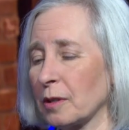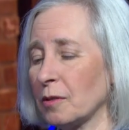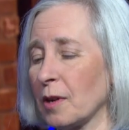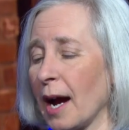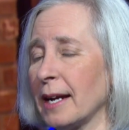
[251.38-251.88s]

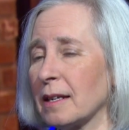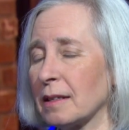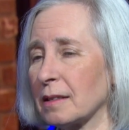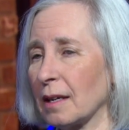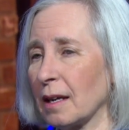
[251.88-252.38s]

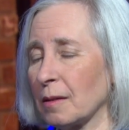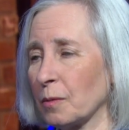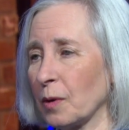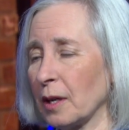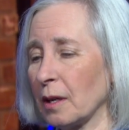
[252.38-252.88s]
united,
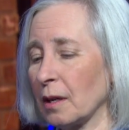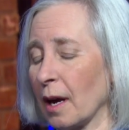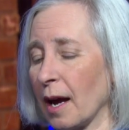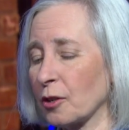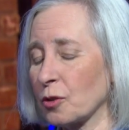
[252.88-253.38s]
and we
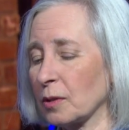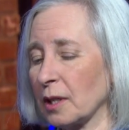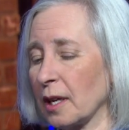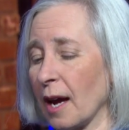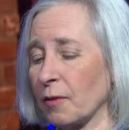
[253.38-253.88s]

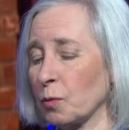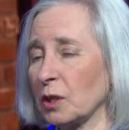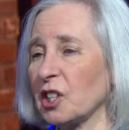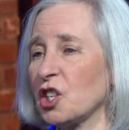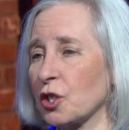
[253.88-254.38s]
actually have a
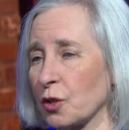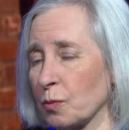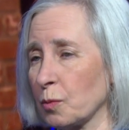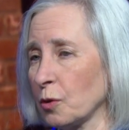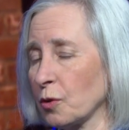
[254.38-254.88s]

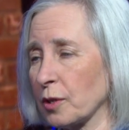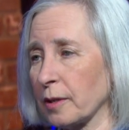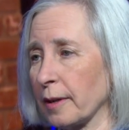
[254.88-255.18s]
religious root,